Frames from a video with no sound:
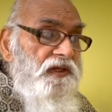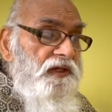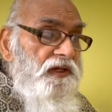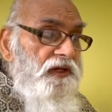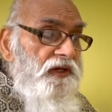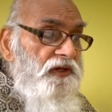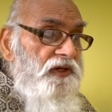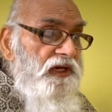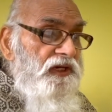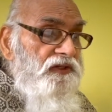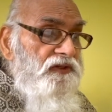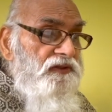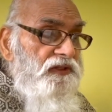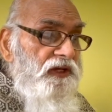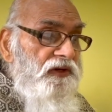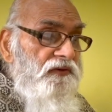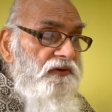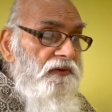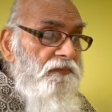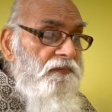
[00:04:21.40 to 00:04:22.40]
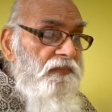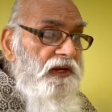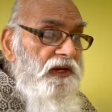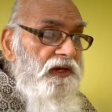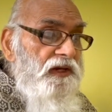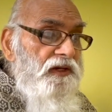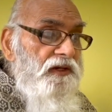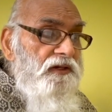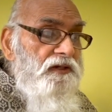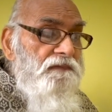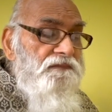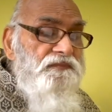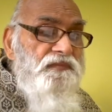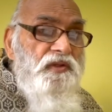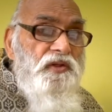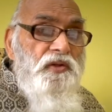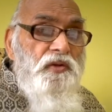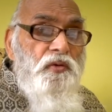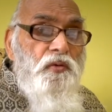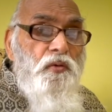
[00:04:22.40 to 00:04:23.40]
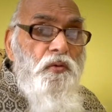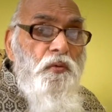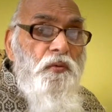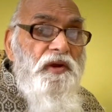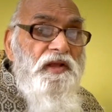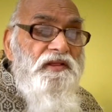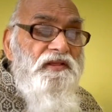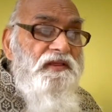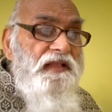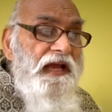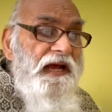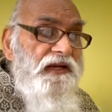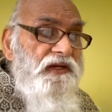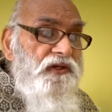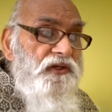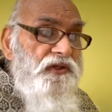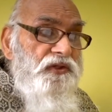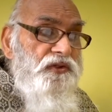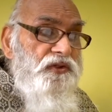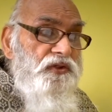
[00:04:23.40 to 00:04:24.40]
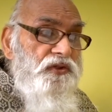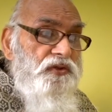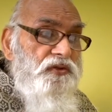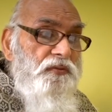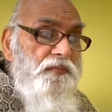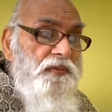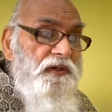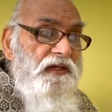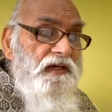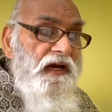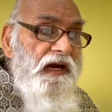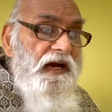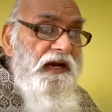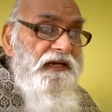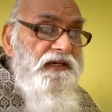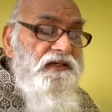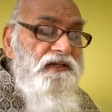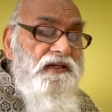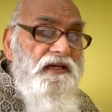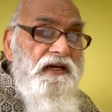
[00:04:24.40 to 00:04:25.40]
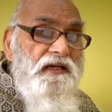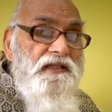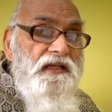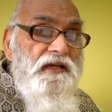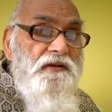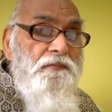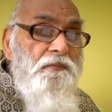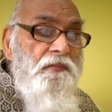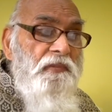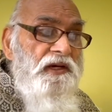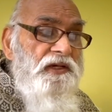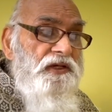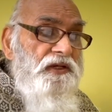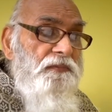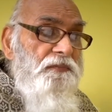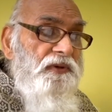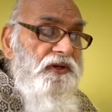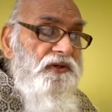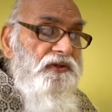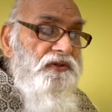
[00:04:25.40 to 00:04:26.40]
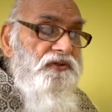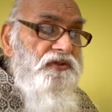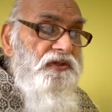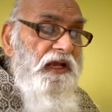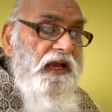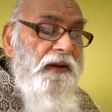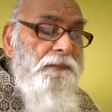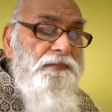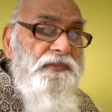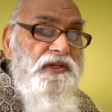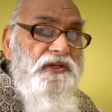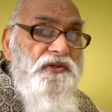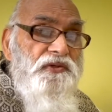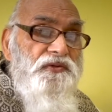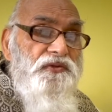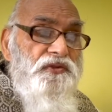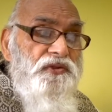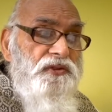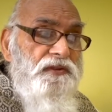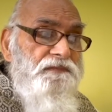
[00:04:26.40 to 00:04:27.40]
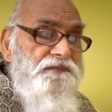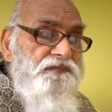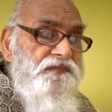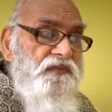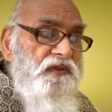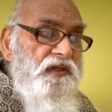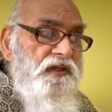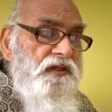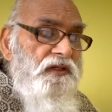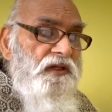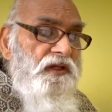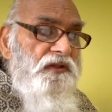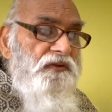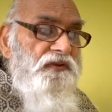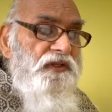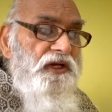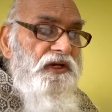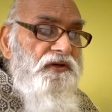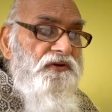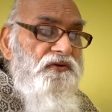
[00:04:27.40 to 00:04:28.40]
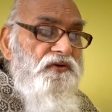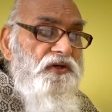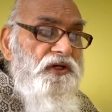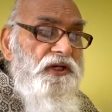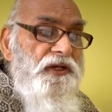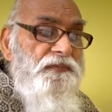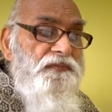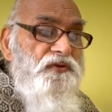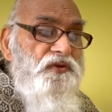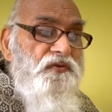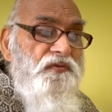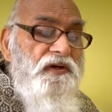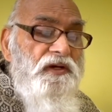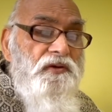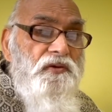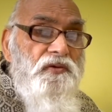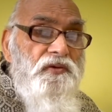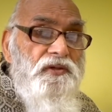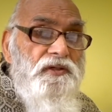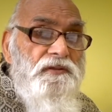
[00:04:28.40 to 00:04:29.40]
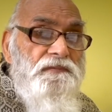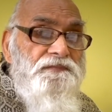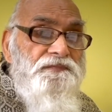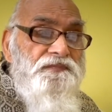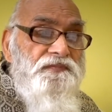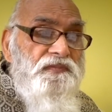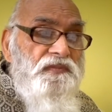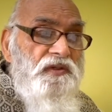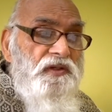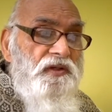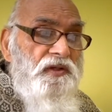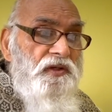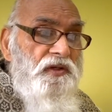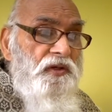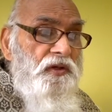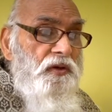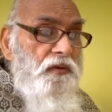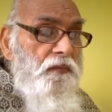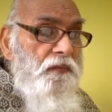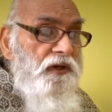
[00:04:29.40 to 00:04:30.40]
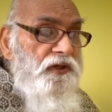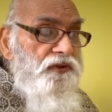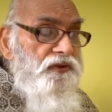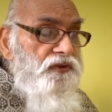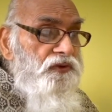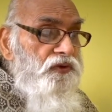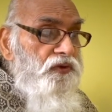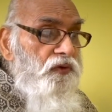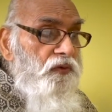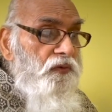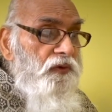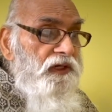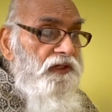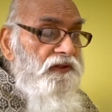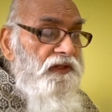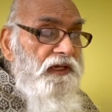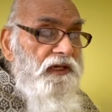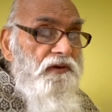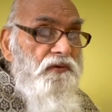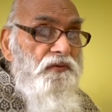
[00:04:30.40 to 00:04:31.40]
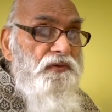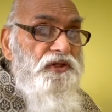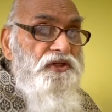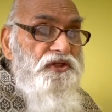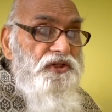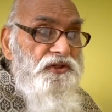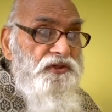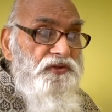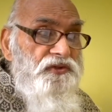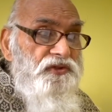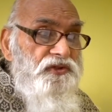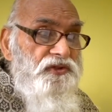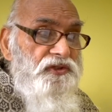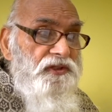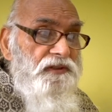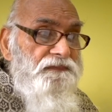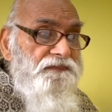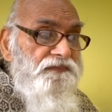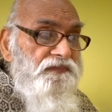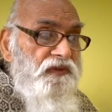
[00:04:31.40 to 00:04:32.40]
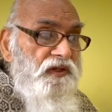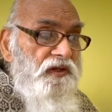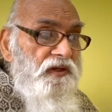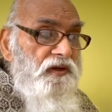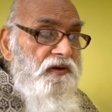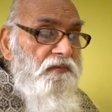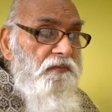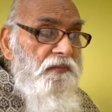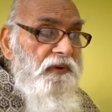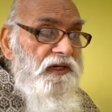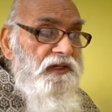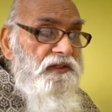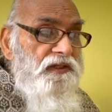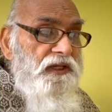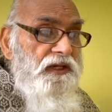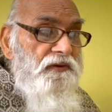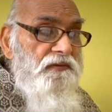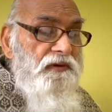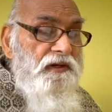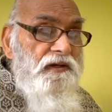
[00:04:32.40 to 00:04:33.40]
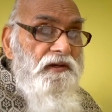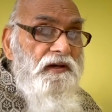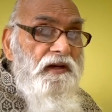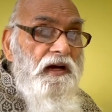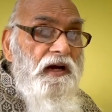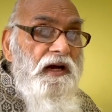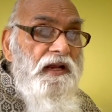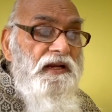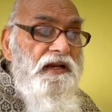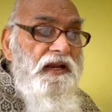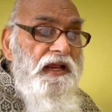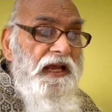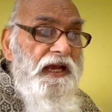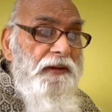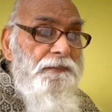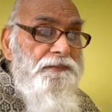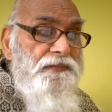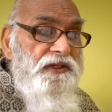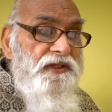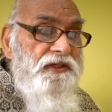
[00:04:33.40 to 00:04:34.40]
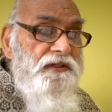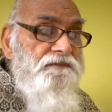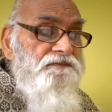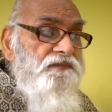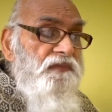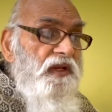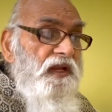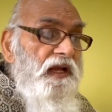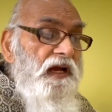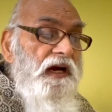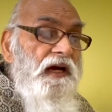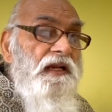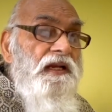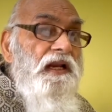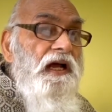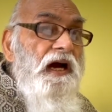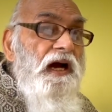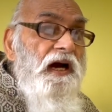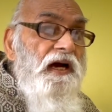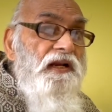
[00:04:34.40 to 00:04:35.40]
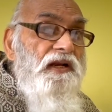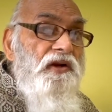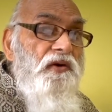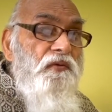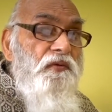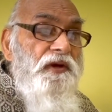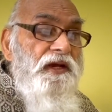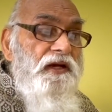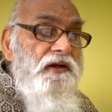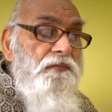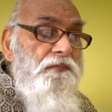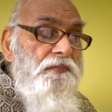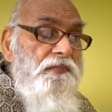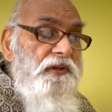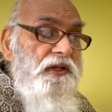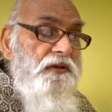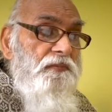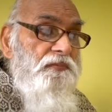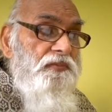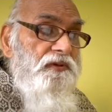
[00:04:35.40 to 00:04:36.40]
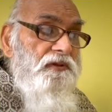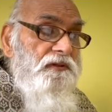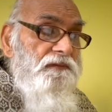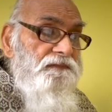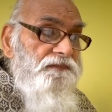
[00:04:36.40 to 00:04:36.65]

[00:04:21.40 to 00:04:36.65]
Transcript: Yet they remained with that stupid idea that money brings happiness. Their dreams were good, but so were their wishes. But they were unhappy and unaware people.